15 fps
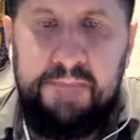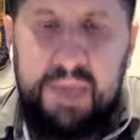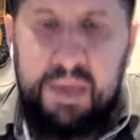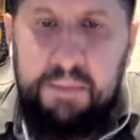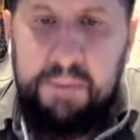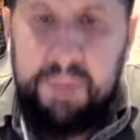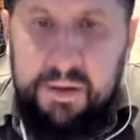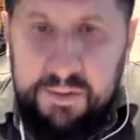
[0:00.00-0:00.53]

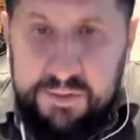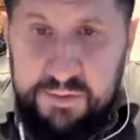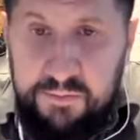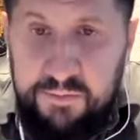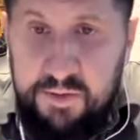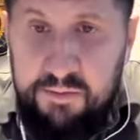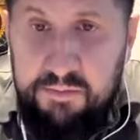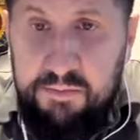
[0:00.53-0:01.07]
And because of
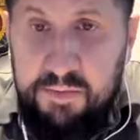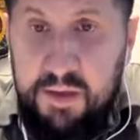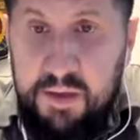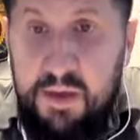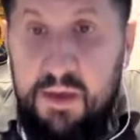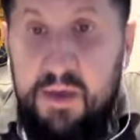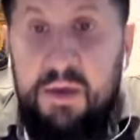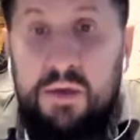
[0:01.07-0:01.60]
him,
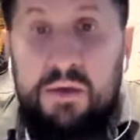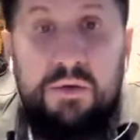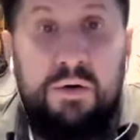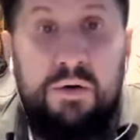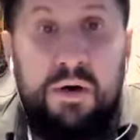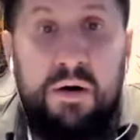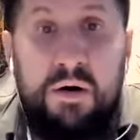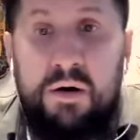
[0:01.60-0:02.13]
you
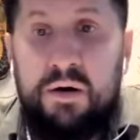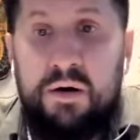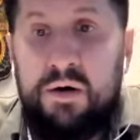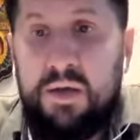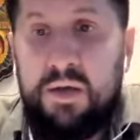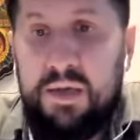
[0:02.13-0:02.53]
are